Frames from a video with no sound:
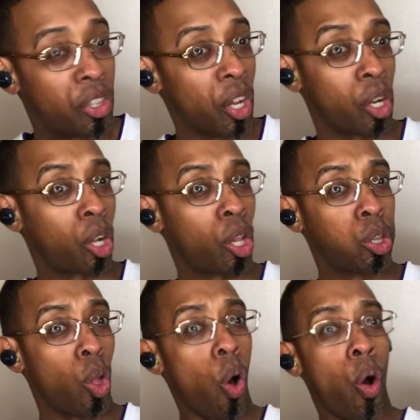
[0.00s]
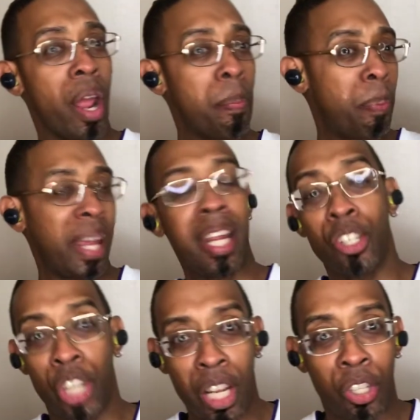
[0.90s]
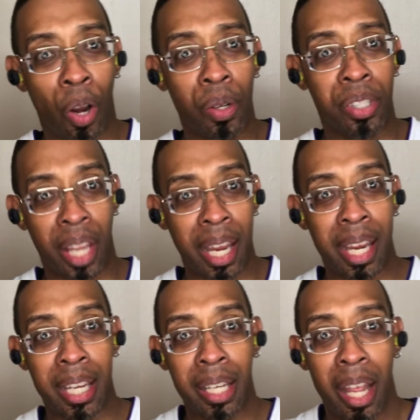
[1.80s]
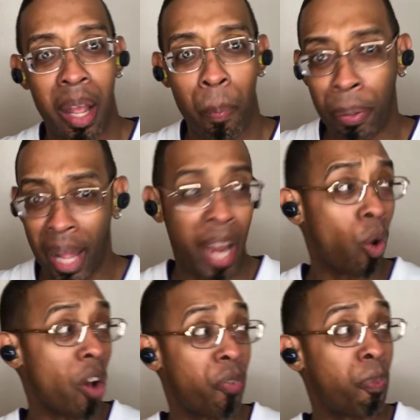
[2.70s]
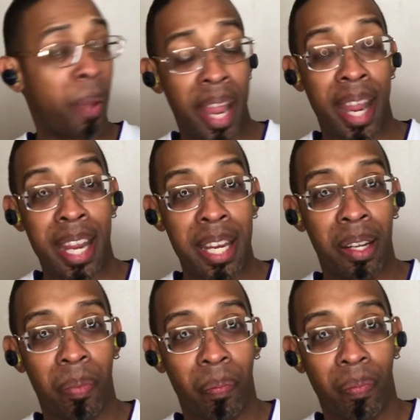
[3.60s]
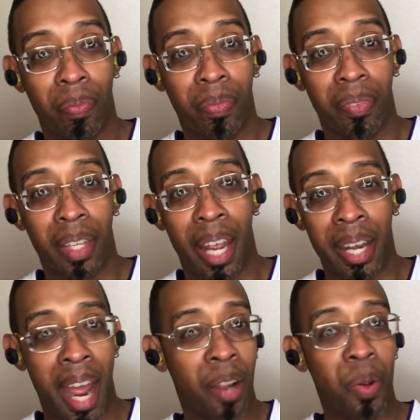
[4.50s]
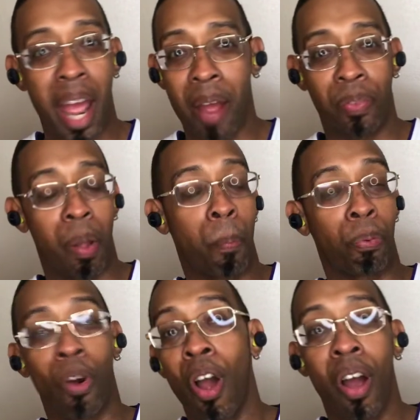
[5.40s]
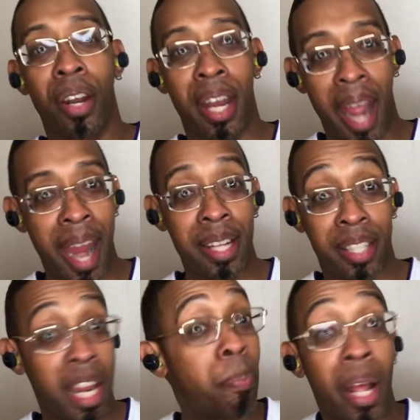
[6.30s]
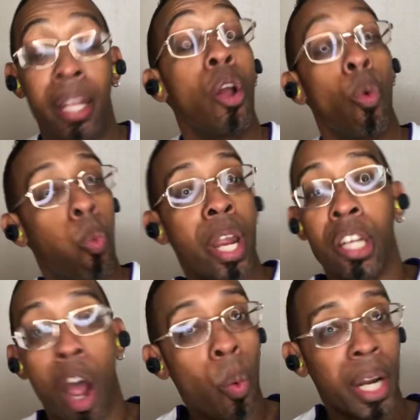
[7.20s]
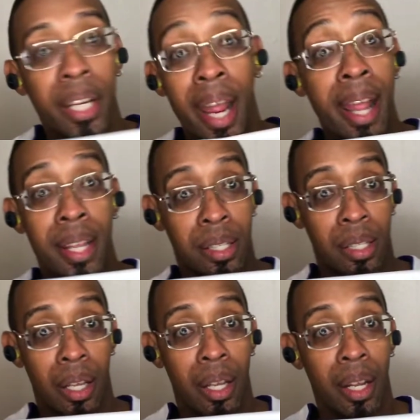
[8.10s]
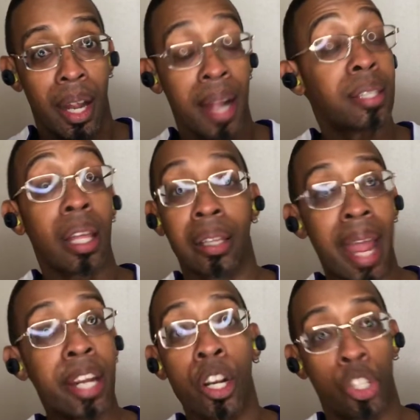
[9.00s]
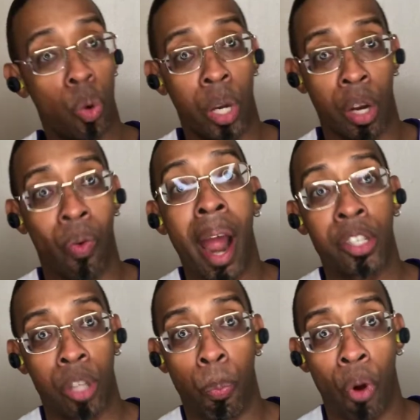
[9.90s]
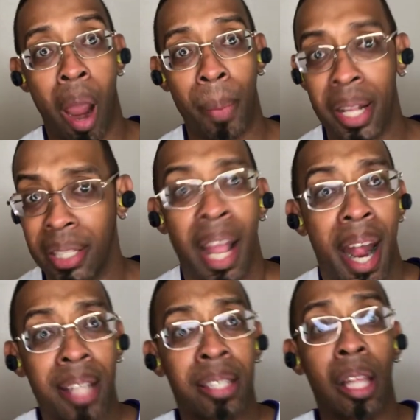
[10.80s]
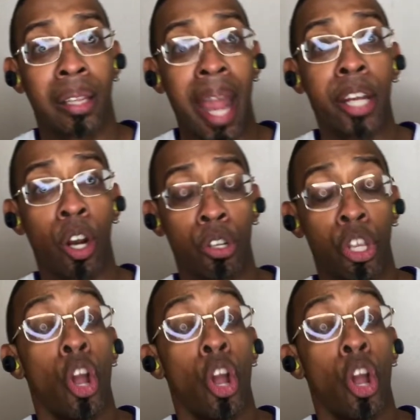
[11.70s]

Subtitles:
The Claw and PG-13, Playoff P, and now you have LeBron and AD, but we know what it is. It's the Lakers who are going to rise to prominence. It's the Lakers